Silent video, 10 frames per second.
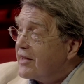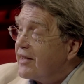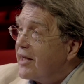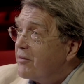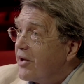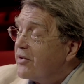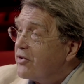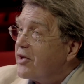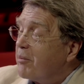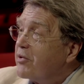And that rather
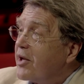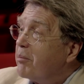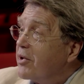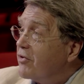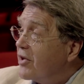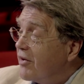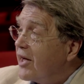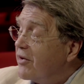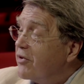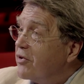sums up his whole
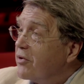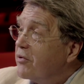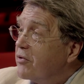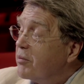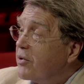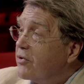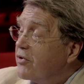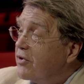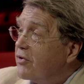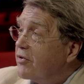attitude
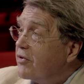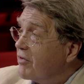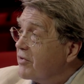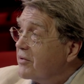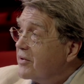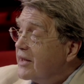towards his novel.